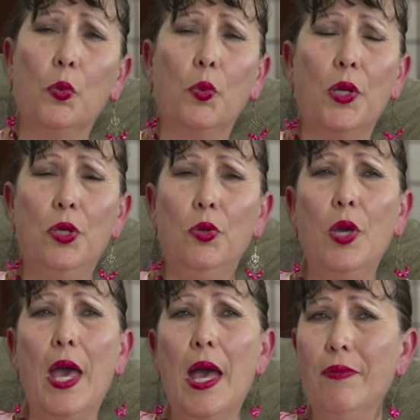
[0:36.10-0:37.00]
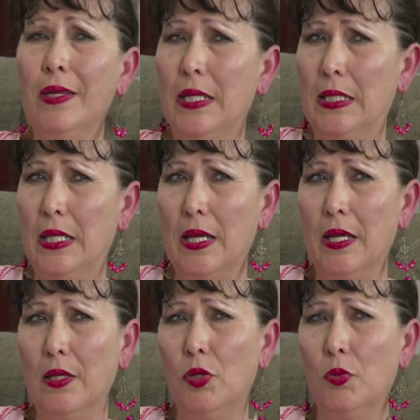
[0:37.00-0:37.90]
When you have an idea
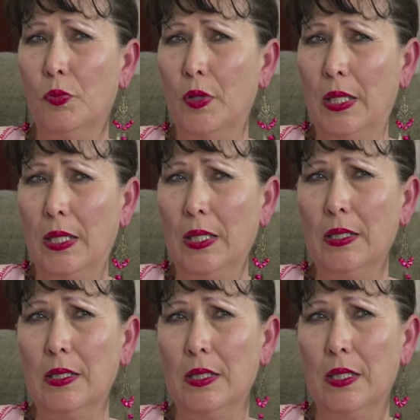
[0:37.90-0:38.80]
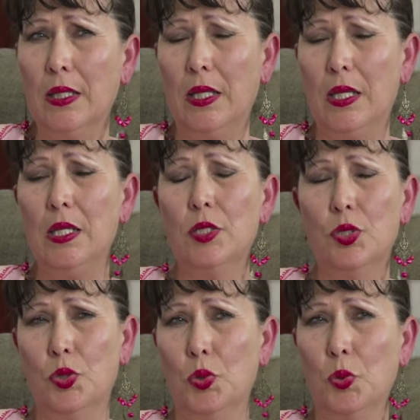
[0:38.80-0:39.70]
and you bring it
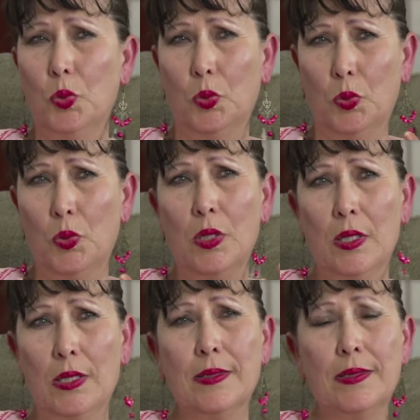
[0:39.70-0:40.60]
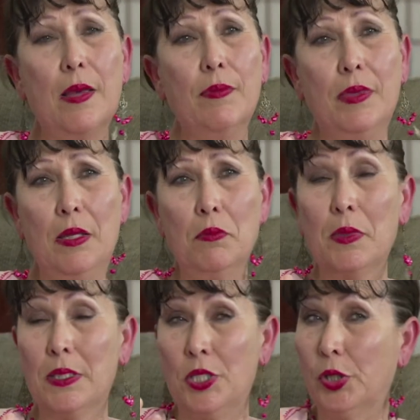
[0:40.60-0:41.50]
into something
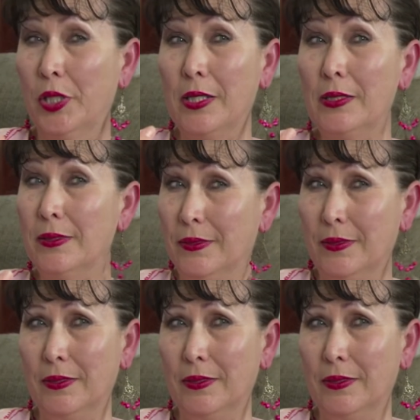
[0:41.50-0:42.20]
material,